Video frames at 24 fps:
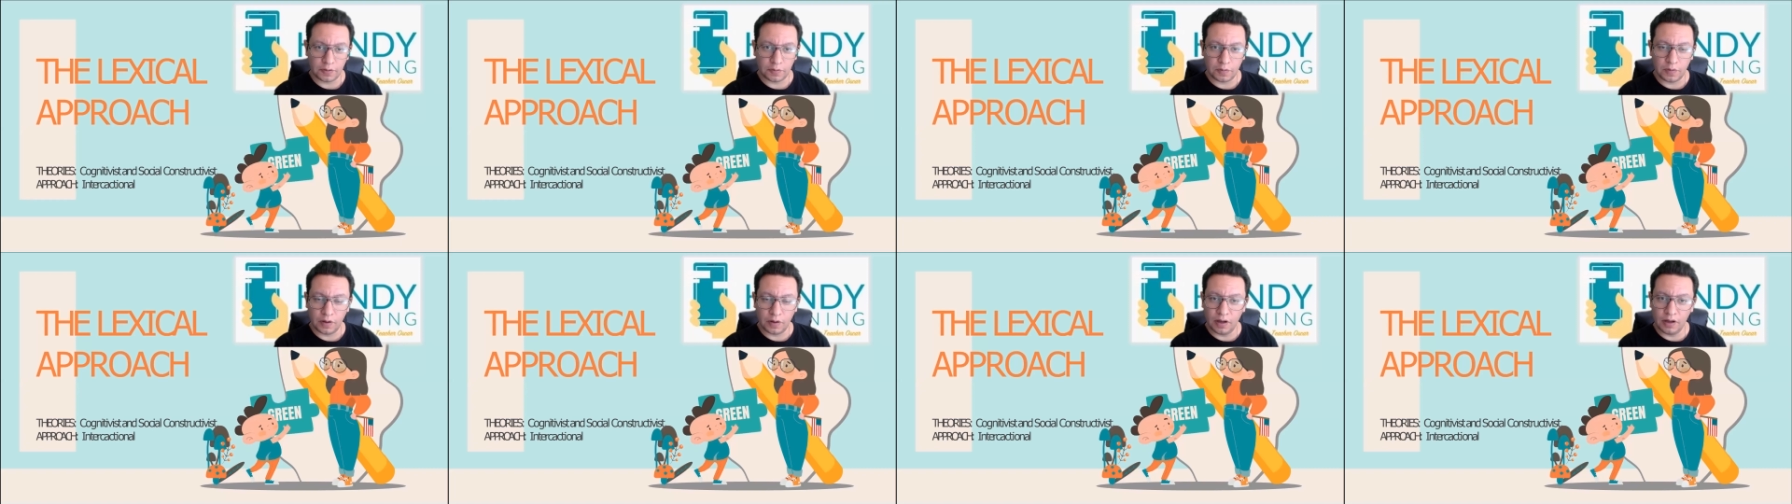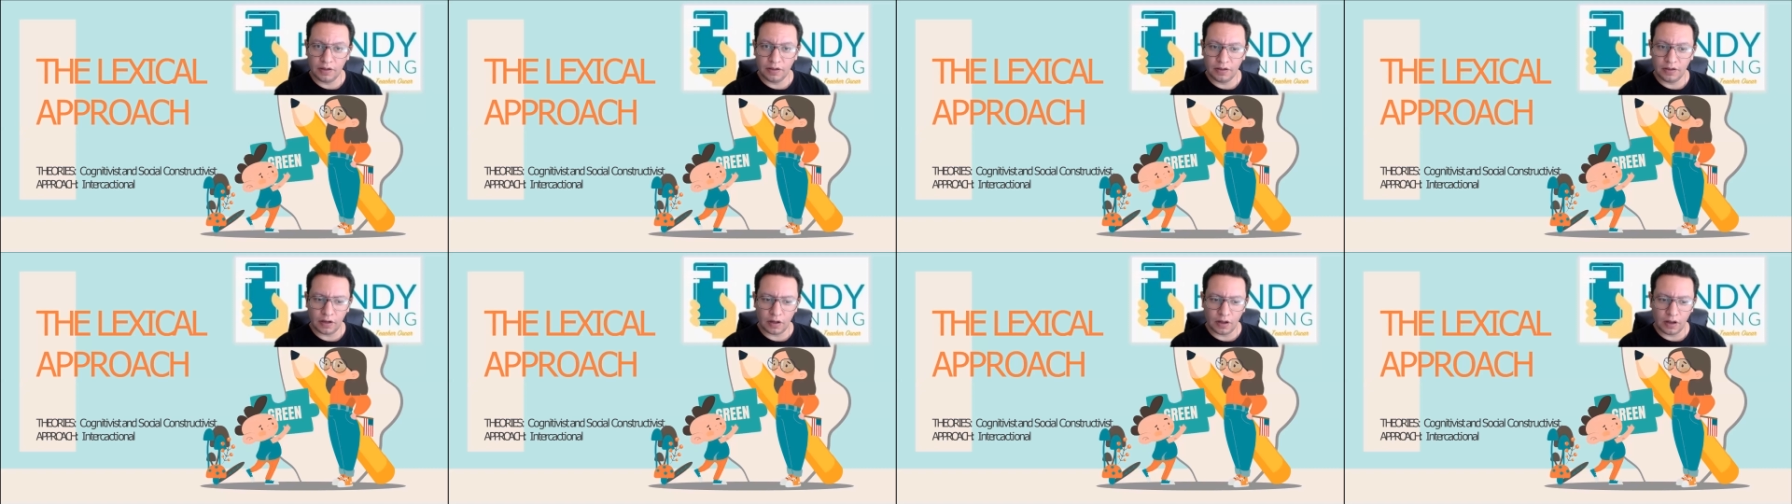
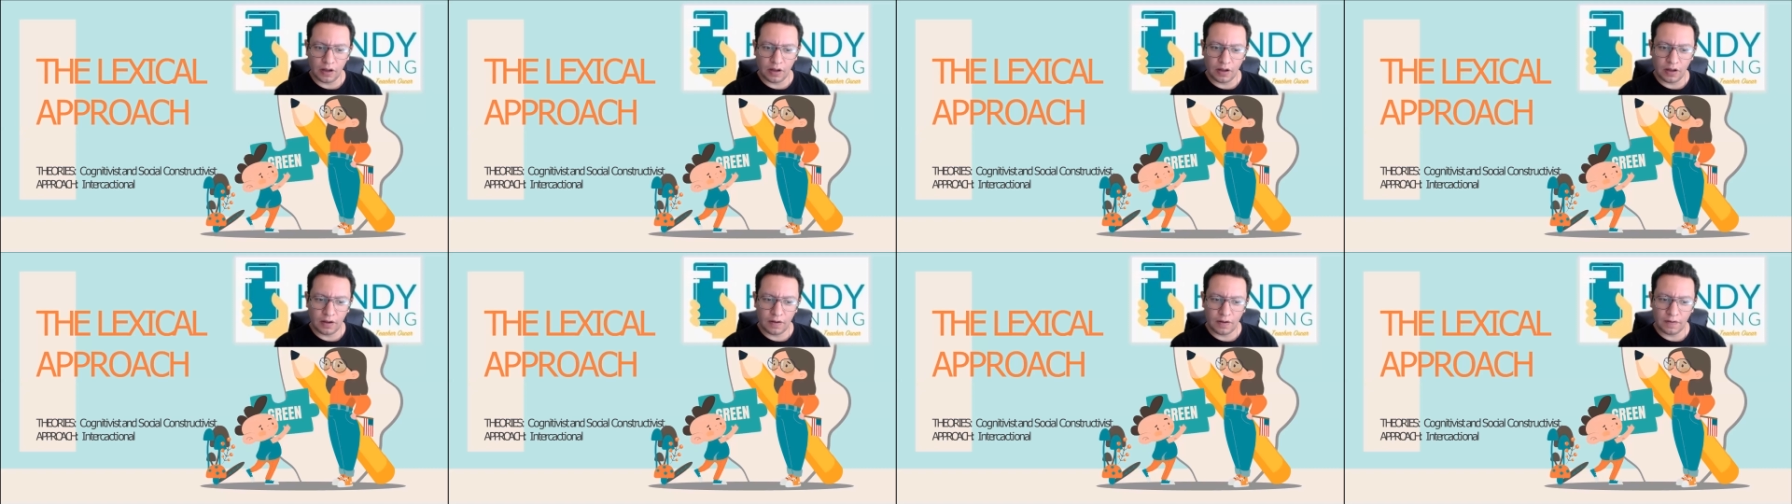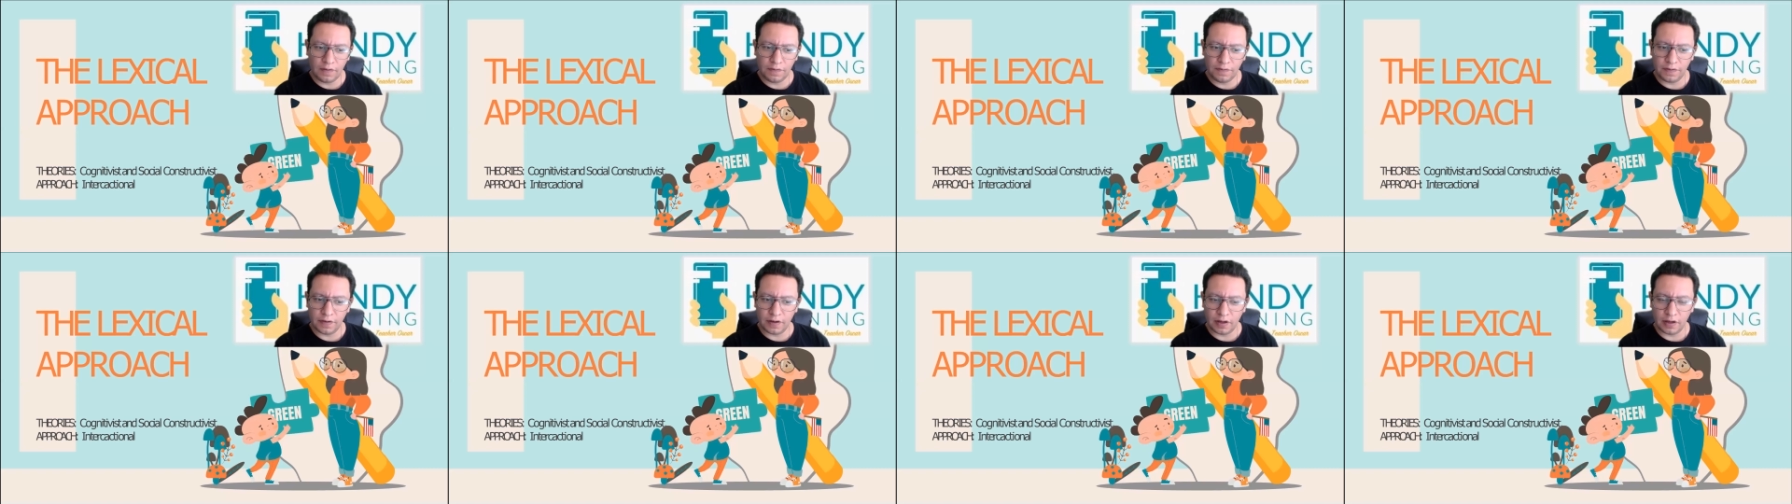one
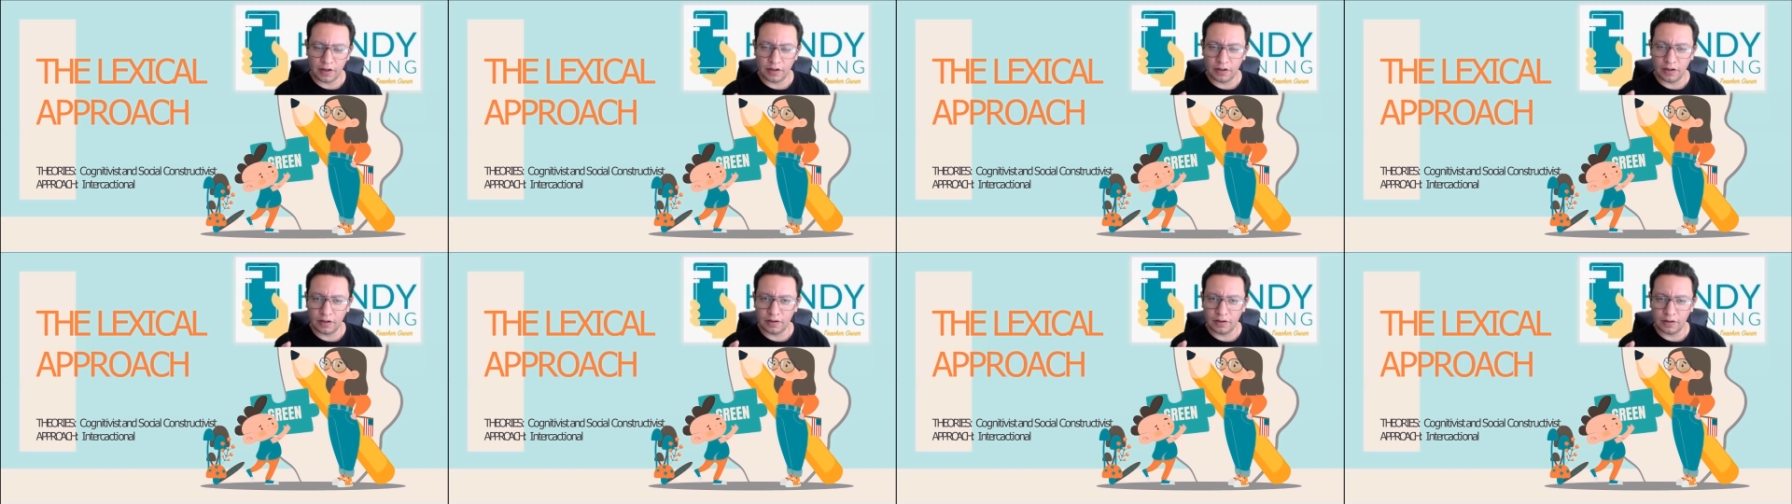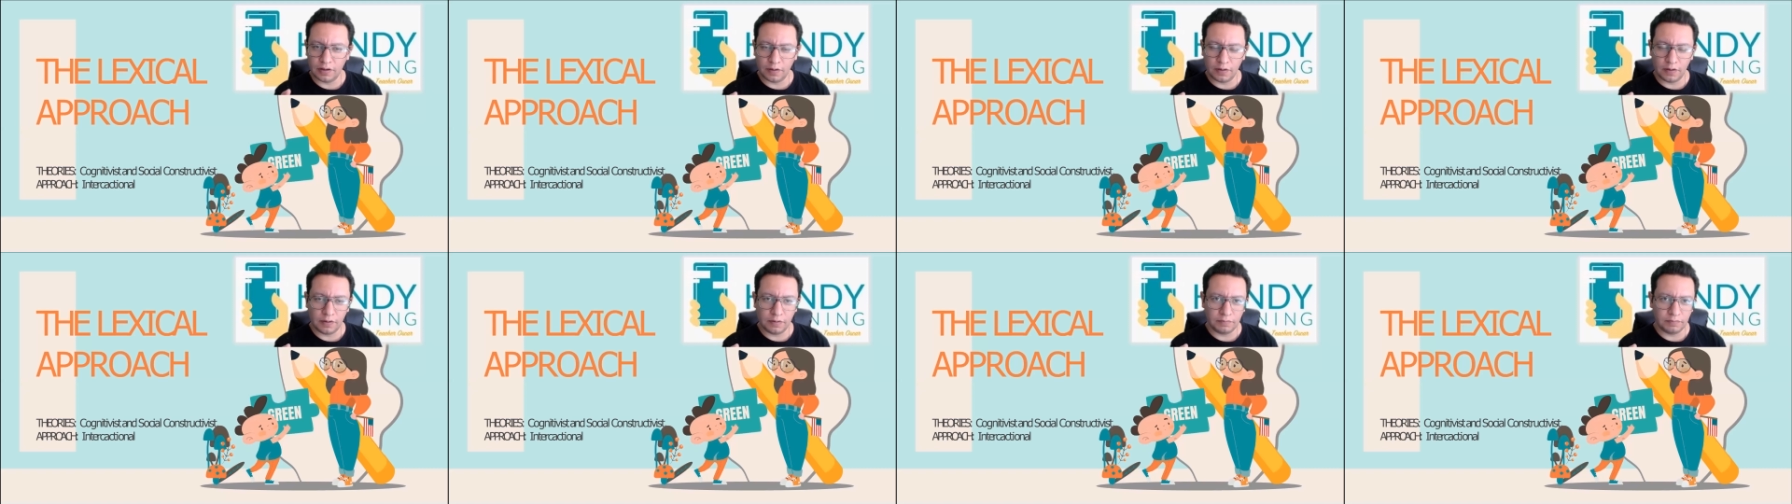of
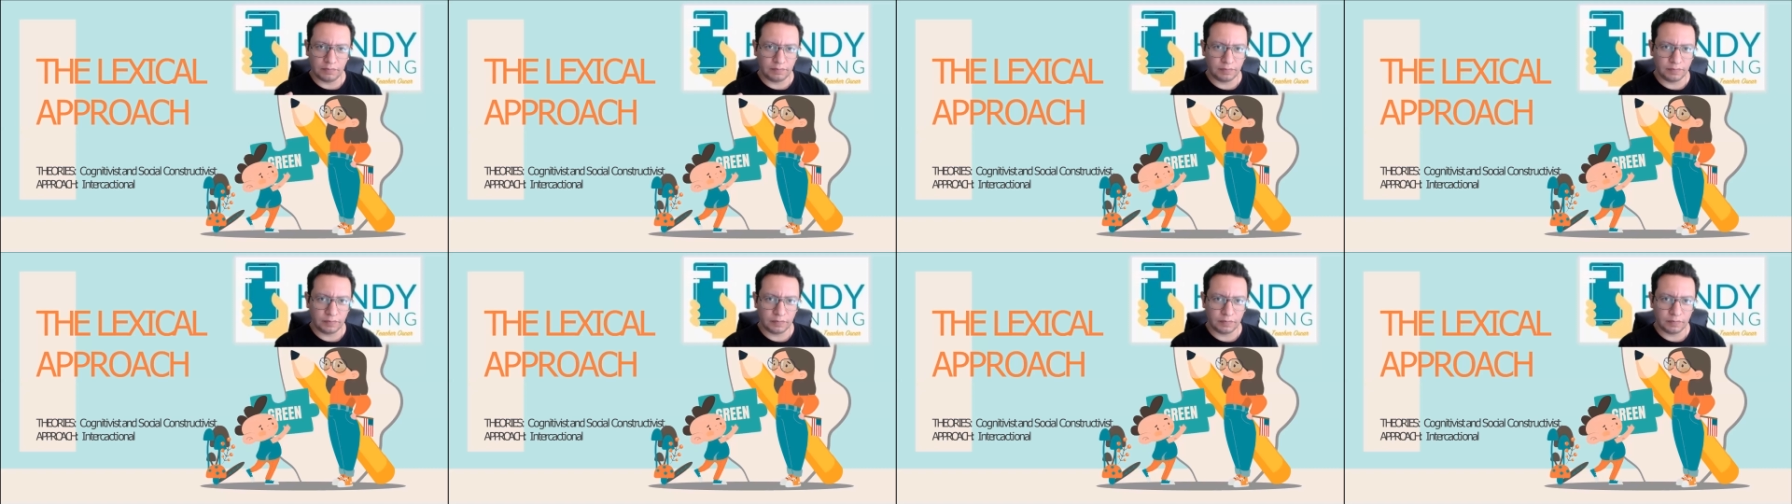the